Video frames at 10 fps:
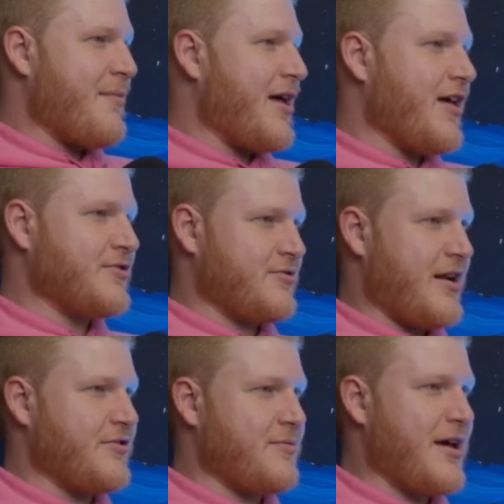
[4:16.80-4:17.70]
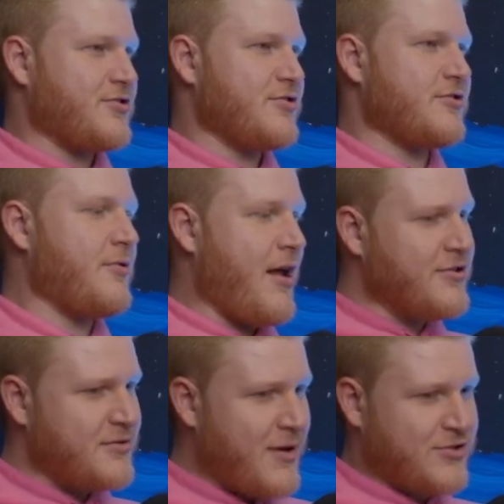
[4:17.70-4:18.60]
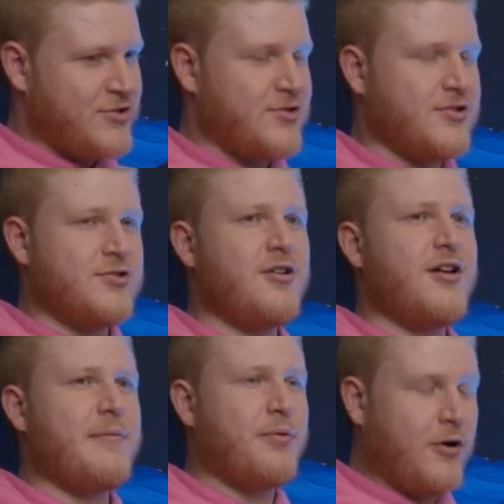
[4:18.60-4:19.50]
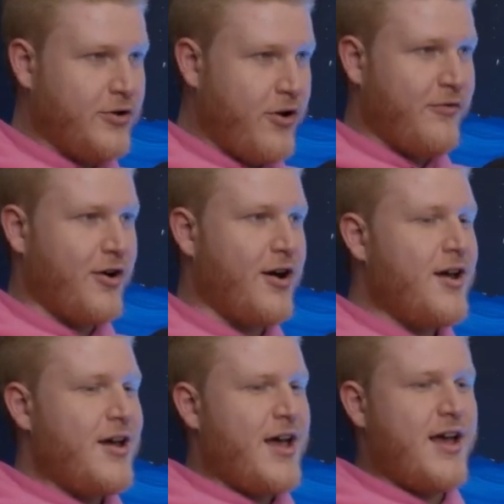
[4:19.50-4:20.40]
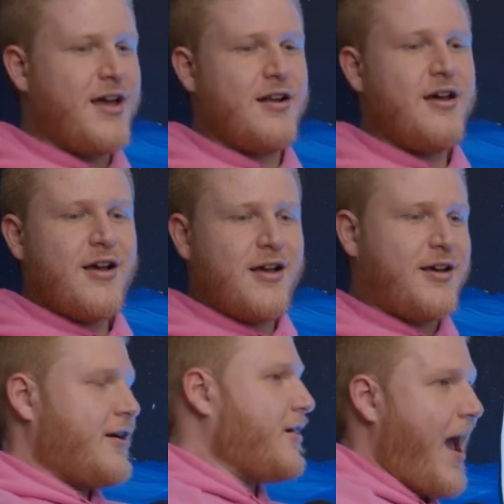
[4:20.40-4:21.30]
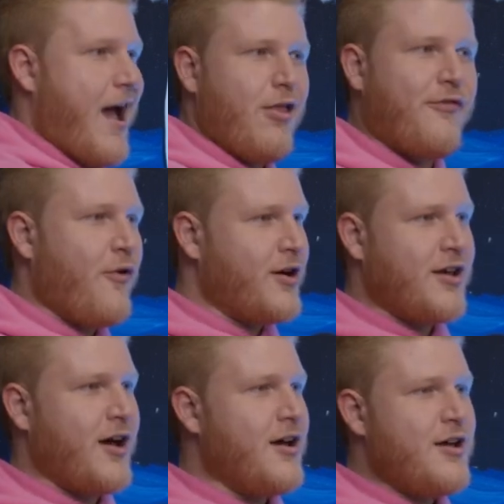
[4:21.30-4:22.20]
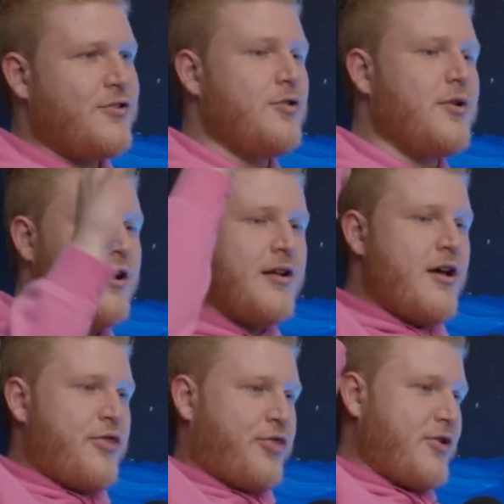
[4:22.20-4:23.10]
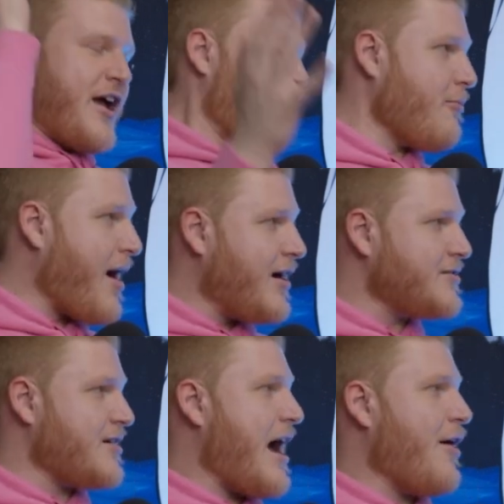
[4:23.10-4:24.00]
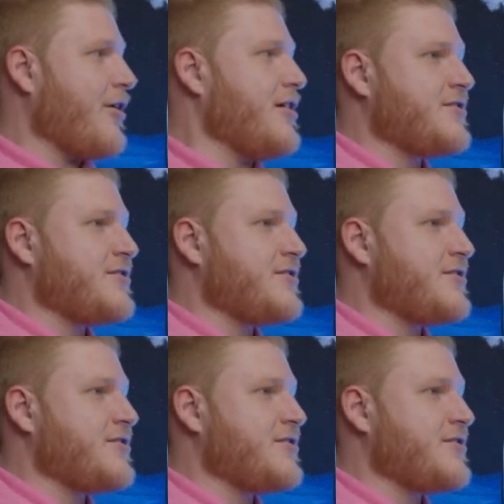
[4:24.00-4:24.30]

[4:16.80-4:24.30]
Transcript: my license when I was in Massachusetts. But when I was in Massachusetts, you could get pulled over in California doing 300 miles an hour, and it's